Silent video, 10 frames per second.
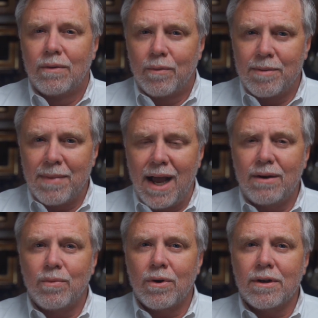We might
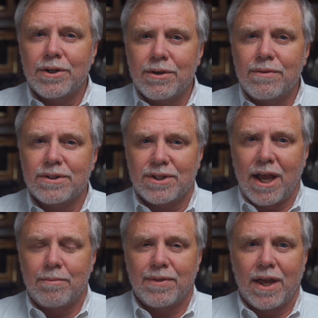want to do the
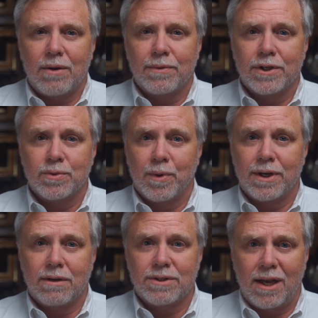same thing with this
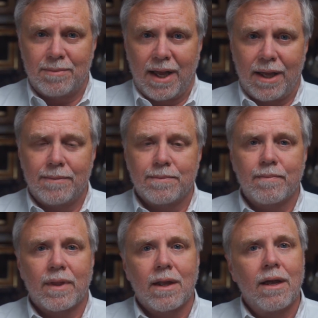Windows update.
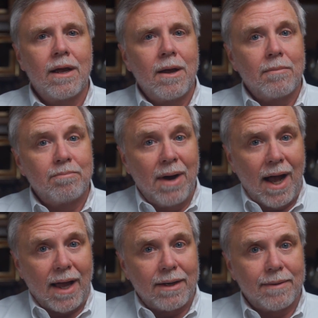
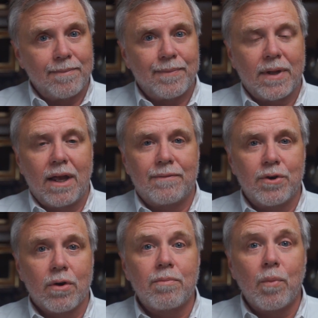But if
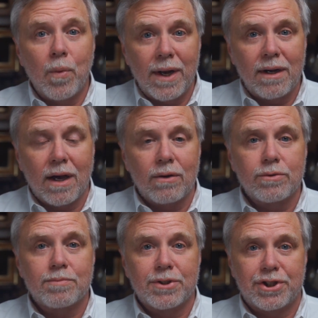your
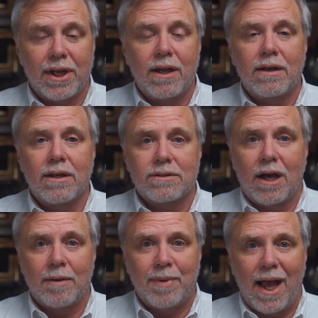Windows machine is
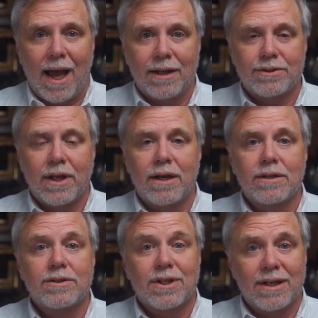not patched and a
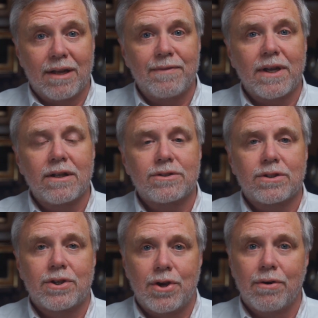significant
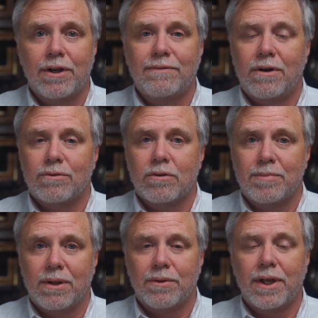security
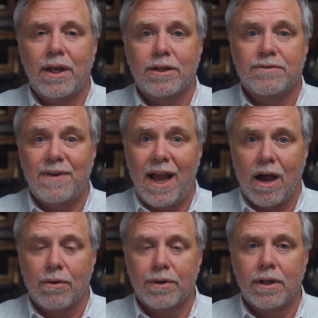vulnerability is
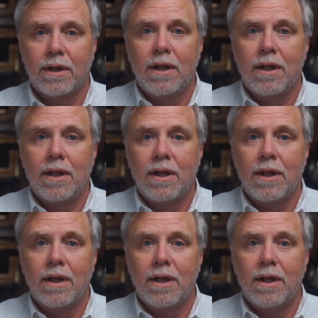found,